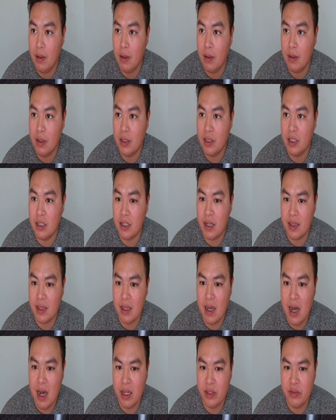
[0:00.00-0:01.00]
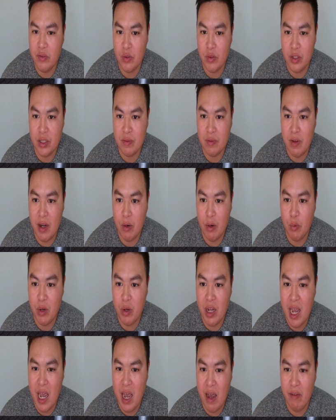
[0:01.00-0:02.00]
Let's look at the odds for this fight. We
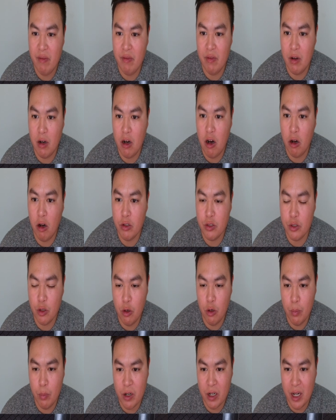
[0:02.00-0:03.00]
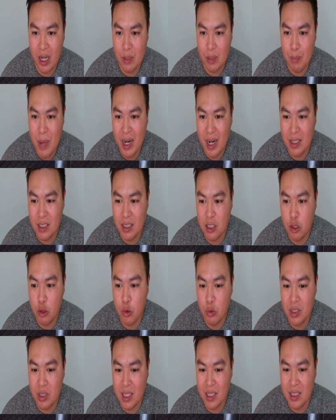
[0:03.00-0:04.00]
have Carlos Oberg as minus
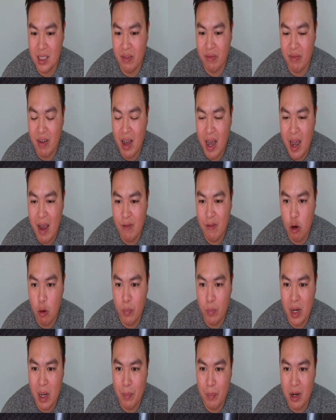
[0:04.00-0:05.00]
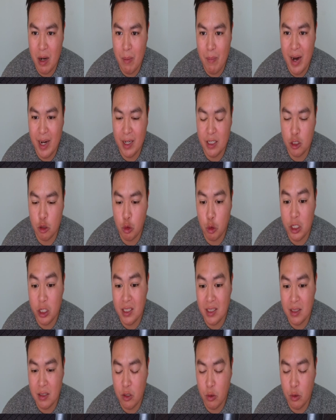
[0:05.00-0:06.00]
265, opened up at a minus
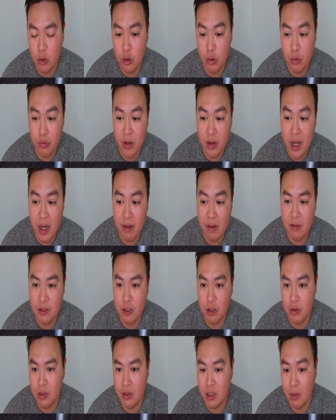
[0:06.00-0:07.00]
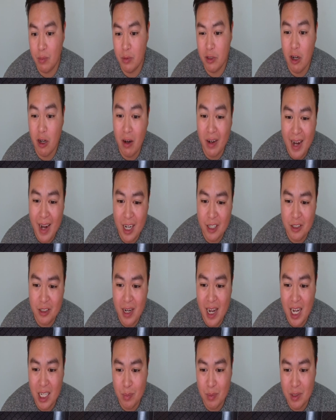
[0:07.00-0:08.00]
325. So some dog
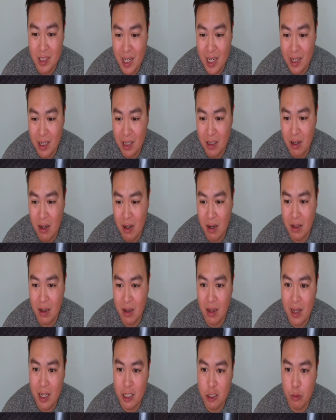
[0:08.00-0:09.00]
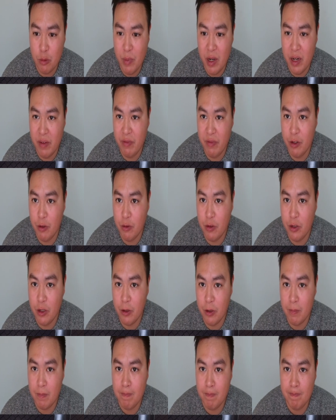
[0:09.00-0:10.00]
action has been taken on Alonzo Menenfield here.